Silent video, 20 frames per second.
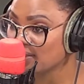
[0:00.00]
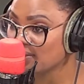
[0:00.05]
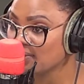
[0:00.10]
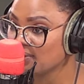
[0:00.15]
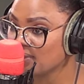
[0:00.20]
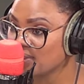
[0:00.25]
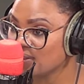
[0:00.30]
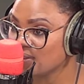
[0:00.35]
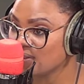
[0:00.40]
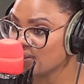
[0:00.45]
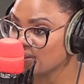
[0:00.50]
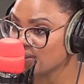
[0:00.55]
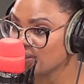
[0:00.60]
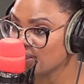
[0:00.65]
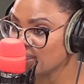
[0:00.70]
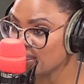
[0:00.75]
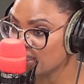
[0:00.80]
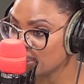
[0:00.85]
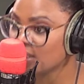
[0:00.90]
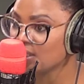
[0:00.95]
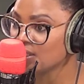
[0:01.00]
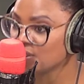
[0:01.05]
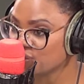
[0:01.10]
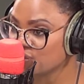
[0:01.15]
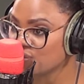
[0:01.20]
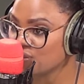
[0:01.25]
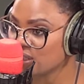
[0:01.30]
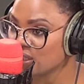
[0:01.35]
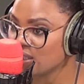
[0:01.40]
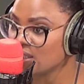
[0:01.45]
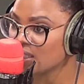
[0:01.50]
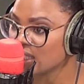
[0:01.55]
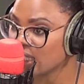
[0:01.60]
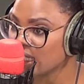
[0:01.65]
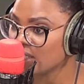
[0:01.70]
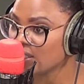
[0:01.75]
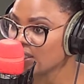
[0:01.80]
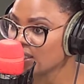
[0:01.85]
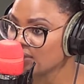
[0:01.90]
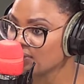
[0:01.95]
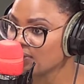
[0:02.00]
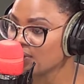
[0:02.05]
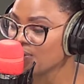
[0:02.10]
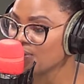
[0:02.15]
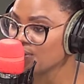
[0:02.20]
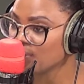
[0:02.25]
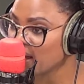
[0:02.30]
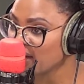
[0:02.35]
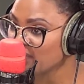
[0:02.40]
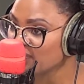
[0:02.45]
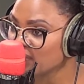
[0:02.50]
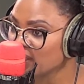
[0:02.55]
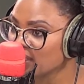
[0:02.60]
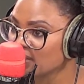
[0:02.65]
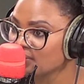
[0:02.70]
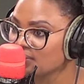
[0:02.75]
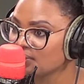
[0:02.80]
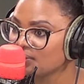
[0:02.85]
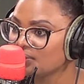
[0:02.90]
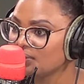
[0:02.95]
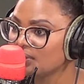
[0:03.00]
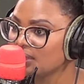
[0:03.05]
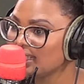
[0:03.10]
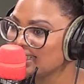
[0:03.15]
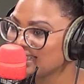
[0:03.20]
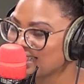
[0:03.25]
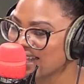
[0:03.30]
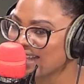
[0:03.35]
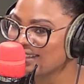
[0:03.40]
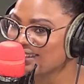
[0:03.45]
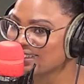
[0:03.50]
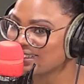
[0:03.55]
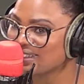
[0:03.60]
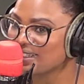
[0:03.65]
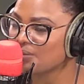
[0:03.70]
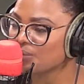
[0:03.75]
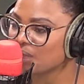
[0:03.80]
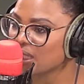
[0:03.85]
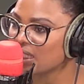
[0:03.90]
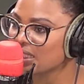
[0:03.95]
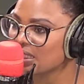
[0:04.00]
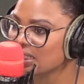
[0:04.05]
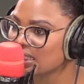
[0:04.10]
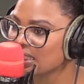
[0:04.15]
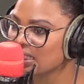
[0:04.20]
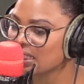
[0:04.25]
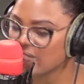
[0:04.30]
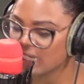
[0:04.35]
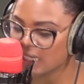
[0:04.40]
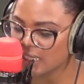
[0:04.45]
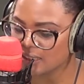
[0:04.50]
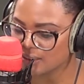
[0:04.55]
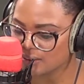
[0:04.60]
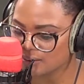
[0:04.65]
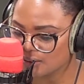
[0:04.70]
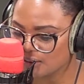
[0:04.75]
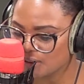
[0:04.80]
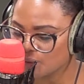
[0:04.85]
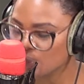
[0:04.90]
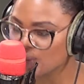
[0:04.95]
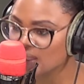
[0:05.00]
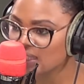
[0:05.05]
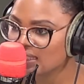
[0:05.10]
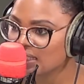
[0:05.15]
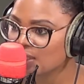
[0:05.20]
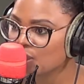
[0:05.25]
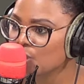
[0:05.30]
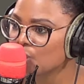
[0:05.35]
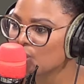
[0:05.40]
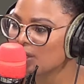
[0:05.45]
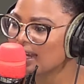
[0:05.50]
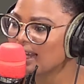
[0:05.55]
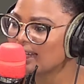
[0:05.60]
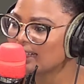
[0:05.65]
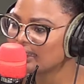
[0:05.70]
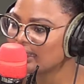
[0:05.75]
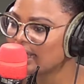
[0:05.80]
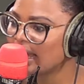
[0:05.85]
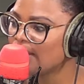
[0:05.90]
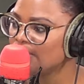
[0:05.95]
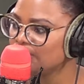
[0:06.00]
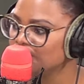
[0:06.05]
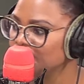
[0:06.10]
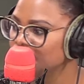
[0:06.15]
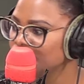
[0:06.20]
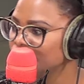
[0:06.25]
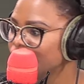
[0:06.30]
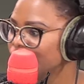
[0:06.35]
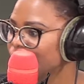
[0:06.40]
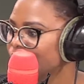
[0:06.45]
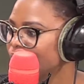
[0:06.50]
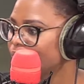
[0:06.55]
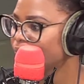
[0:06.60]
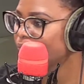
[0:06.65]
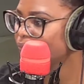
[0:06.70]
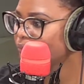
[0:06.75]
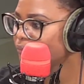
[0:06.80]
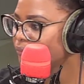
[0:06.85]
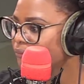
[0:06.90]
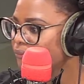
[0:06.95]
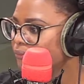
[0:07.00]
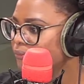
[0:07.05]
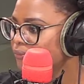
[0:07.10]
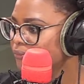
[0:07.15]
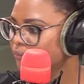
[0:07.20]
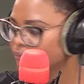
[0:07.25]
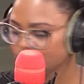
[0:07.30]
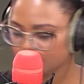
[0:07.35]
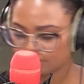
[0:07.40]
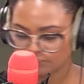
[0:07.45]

Correct. industry in yes. Kenya. Yes. Thriving. Is that the same case today? What does it look like now? There, there is a renaissance at the